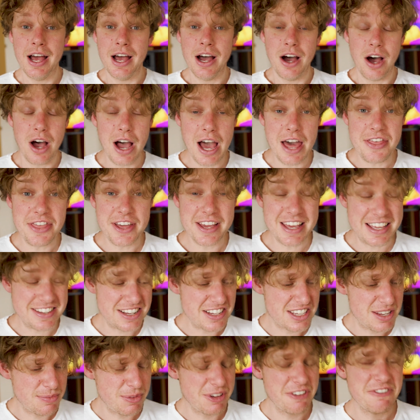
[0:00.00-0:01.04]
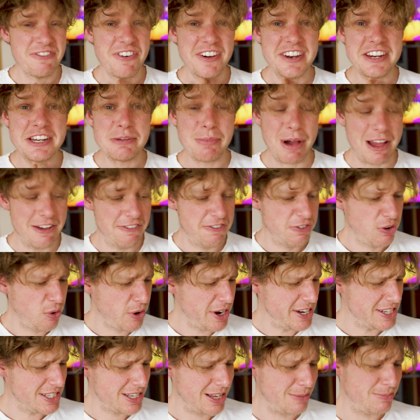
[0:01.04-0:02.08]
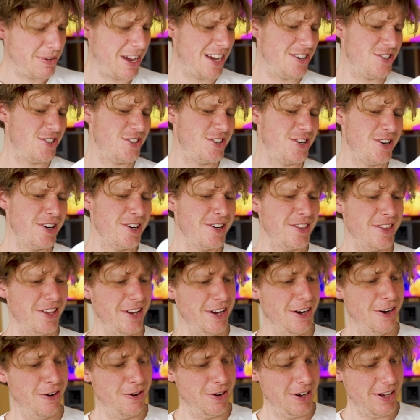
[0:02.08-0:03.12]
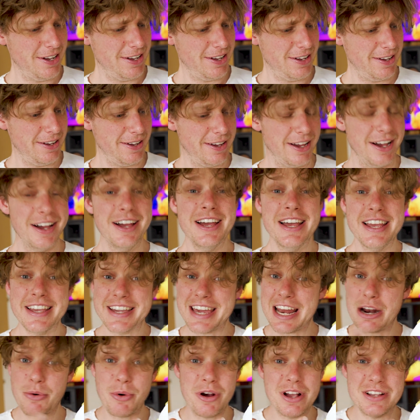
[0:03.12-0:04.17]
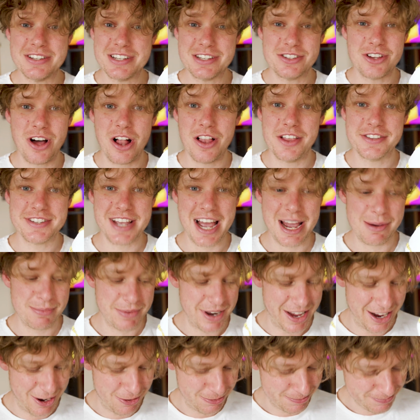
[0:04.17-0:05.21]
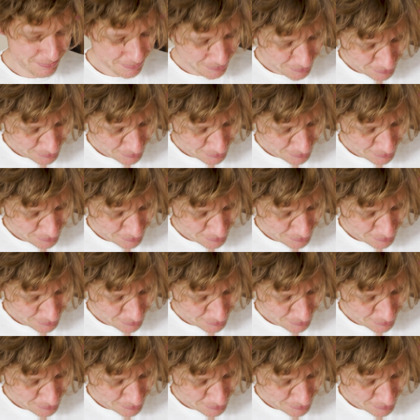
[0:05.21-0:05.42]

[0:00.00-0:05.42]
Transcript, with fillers: Well, I think I did something funny to my voice. I'm not sure though. Huh. Gotta wear these things all the time now.